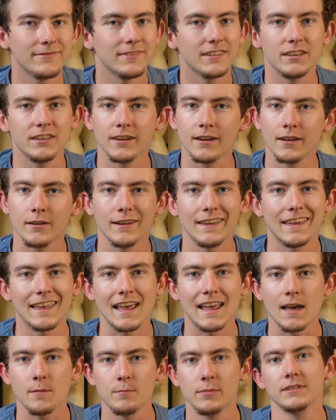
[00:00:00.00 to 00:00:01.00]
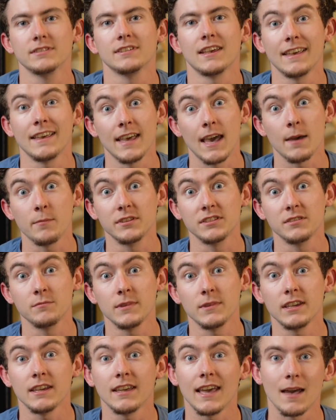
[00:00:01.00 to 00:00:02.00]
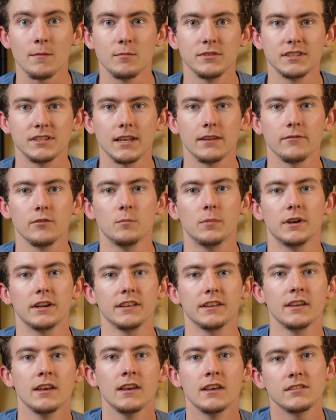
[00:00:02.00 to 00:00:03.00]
You know, it happens. It happens to me, it happens to everybody.